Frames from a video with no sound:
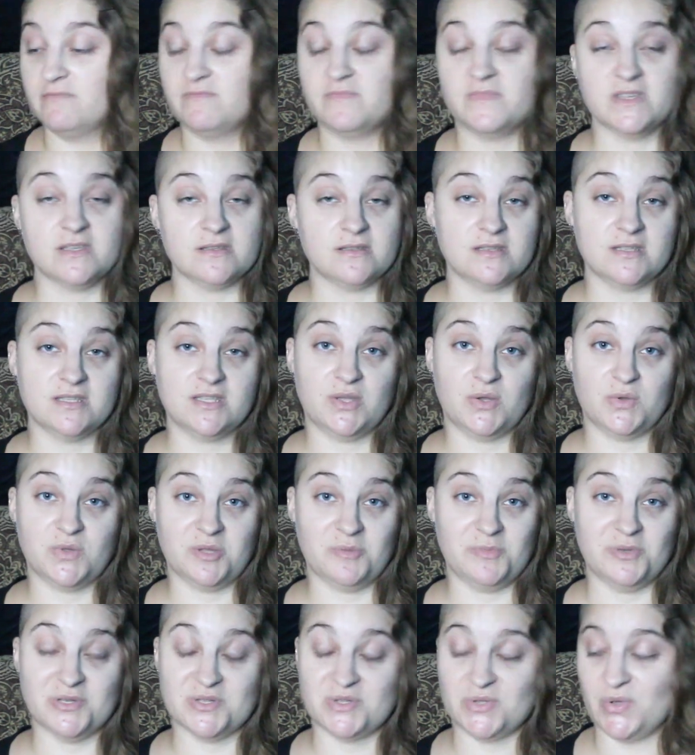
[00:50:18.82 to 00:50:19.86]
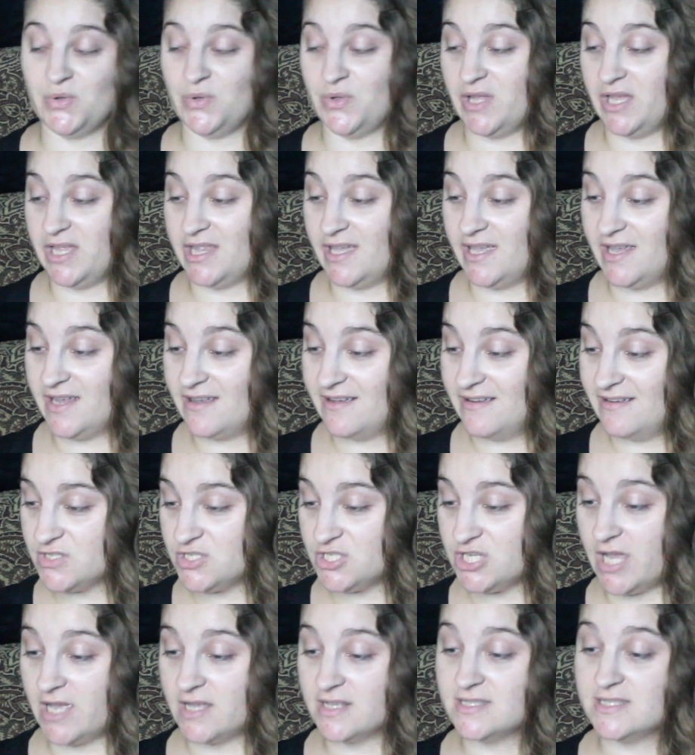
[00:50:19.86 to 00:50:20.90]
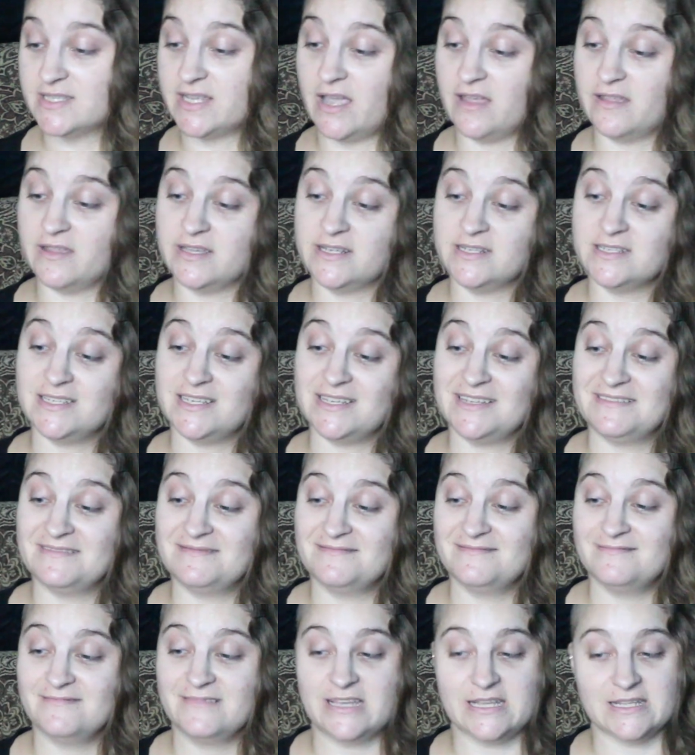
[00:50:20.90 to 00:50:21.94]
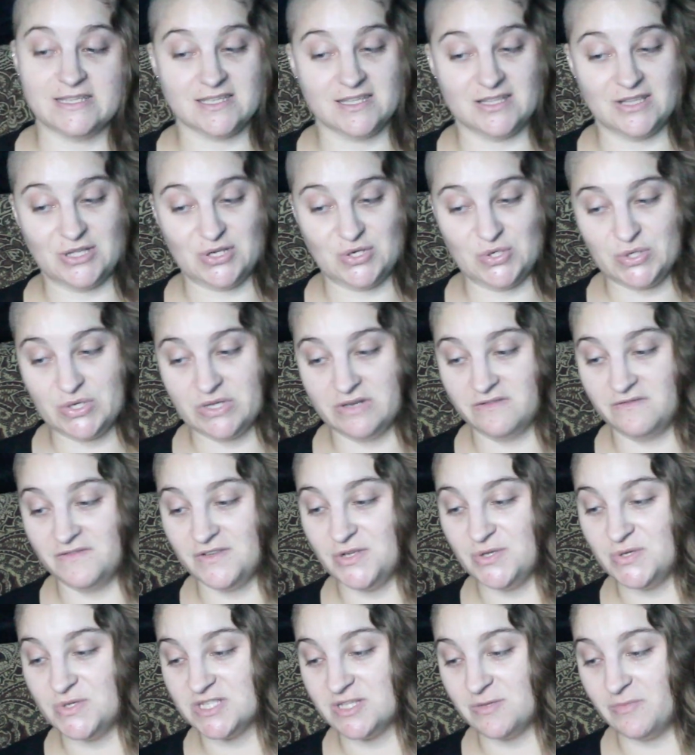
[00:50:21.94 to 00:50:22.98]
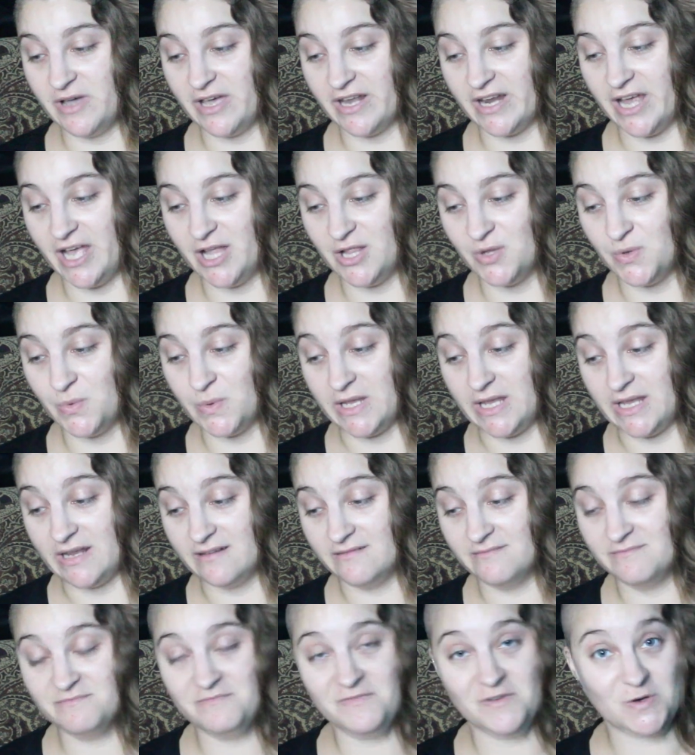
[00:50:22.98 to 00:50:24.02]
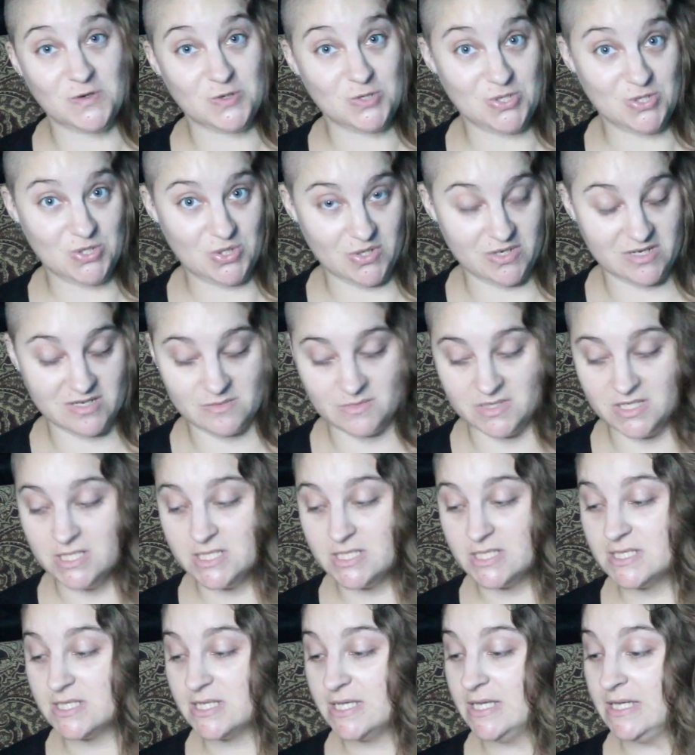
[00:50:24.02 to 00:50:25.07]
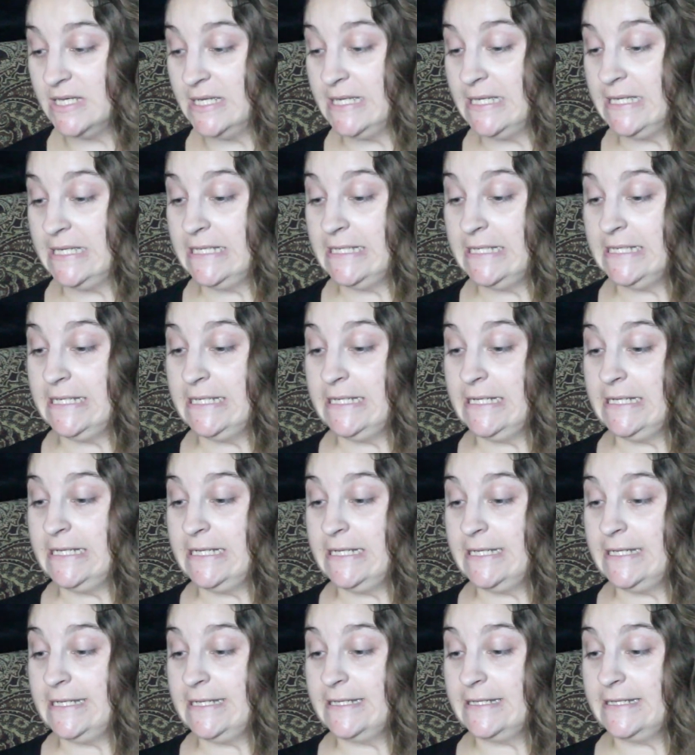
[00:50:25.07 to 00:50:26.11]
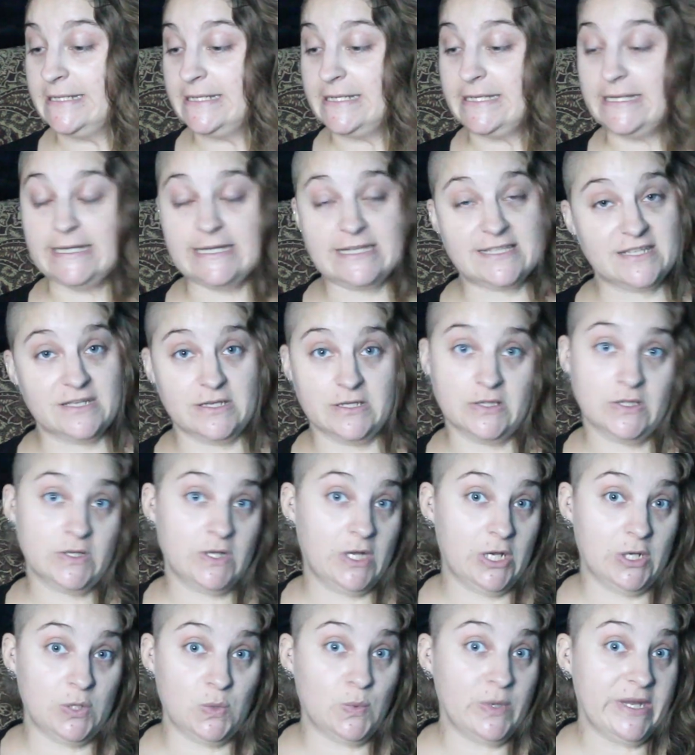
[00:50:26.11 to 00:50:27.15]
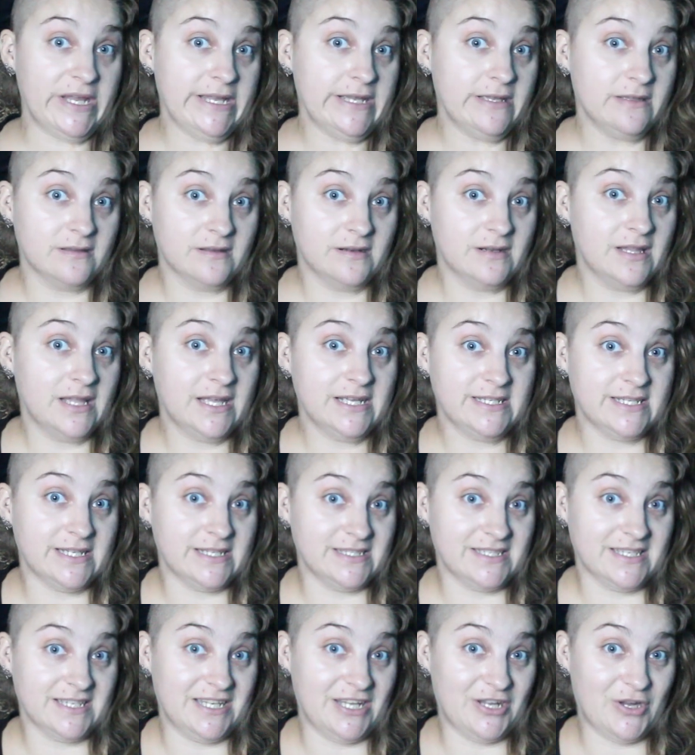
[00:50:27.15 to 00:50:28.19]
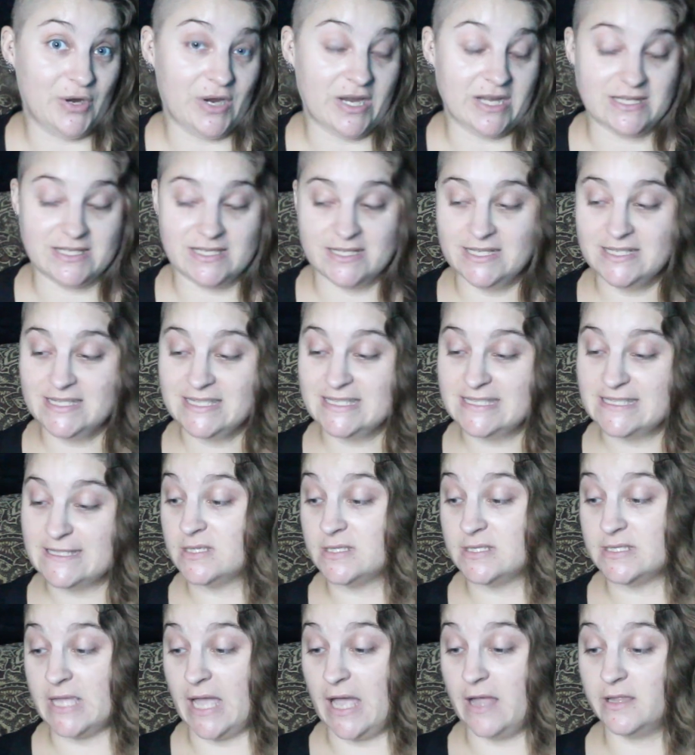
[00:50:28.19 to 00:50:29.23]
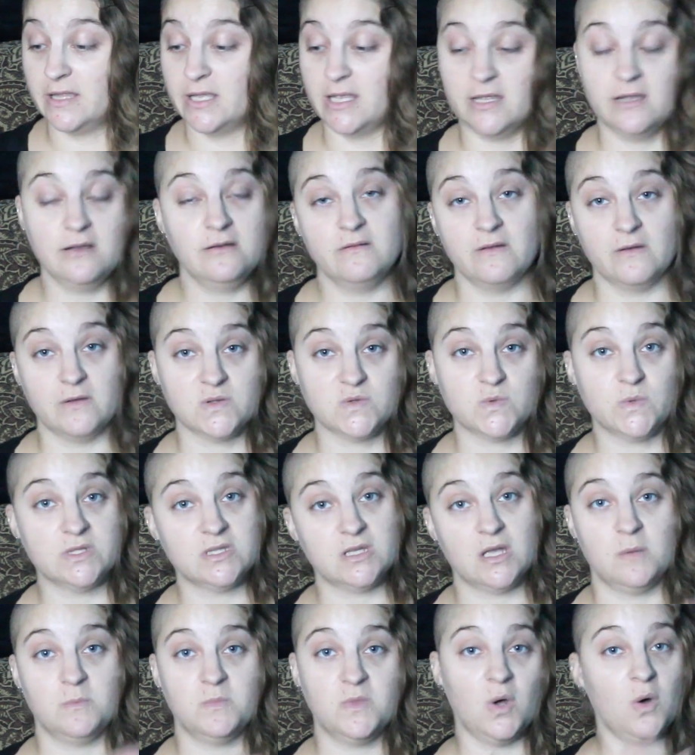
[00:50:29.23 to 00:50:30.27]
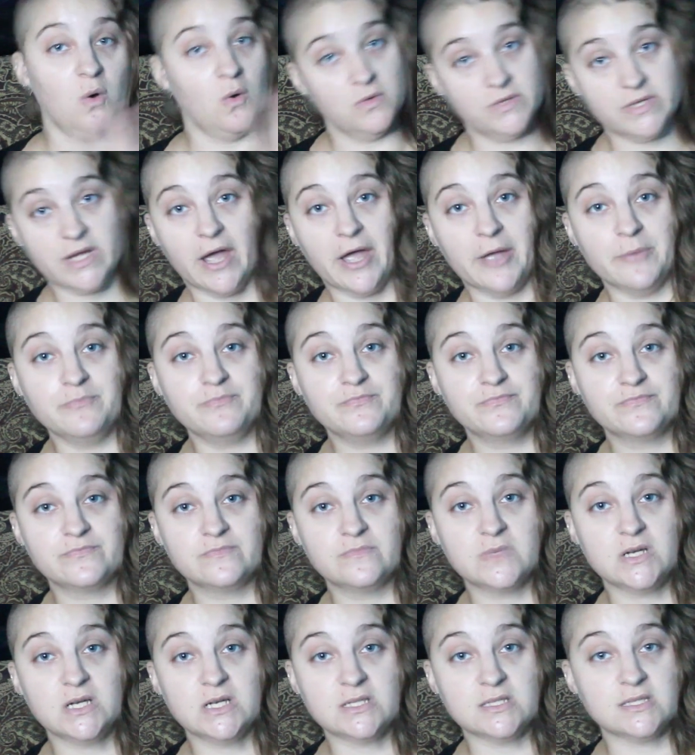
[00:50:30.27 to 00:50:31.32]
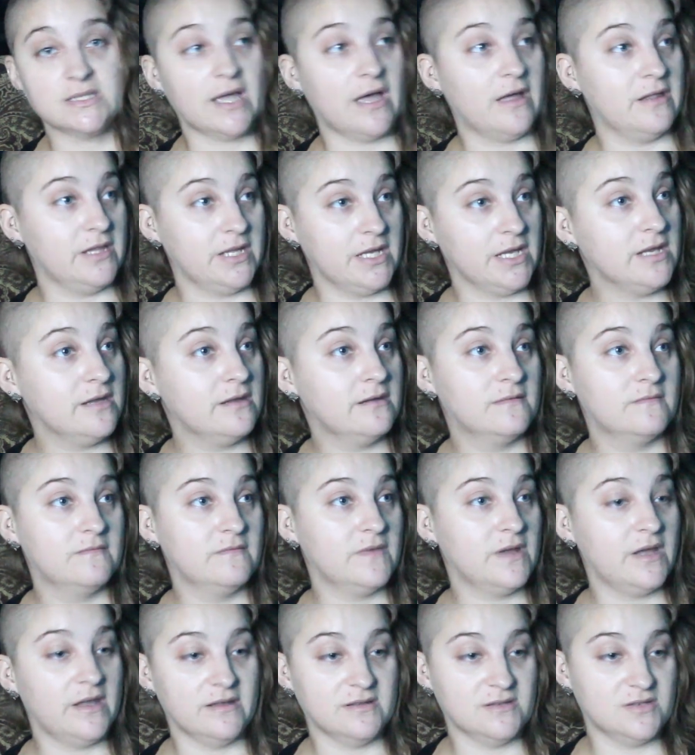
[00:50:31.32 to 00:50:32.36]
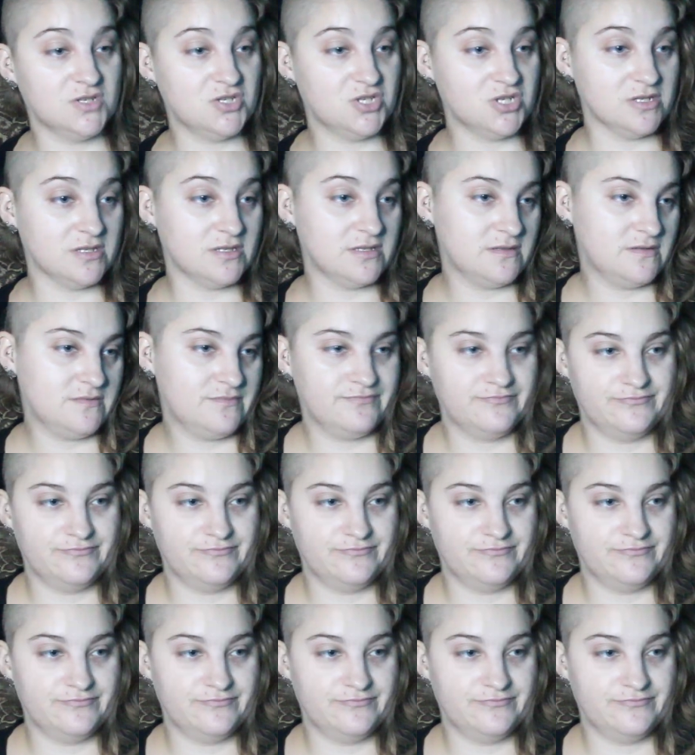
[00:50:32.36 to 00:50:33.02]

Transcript: This is the only musical I like. Jack Skellington gets a little confused about Halloween versus Christmas. He has a wee little identity crisis. Sally knows what's up the whole time. Sally is just...